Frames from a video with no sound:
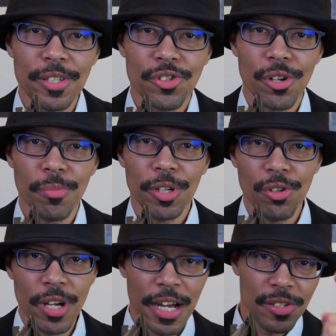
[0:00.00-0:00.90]
gentlemen, you
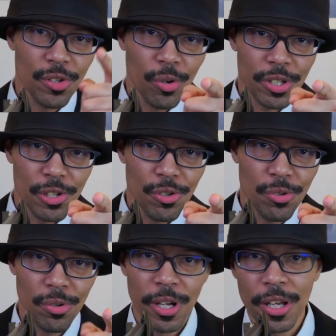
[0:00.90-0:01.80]
guys know what to
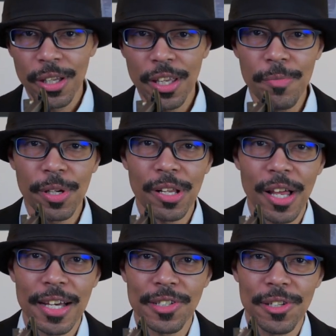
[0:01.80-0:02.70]
do. Keep it
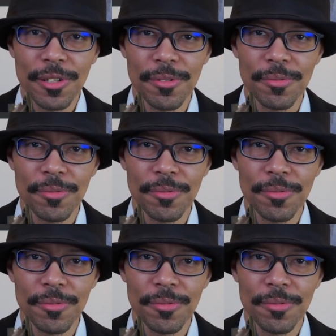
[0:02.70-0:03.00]
classy.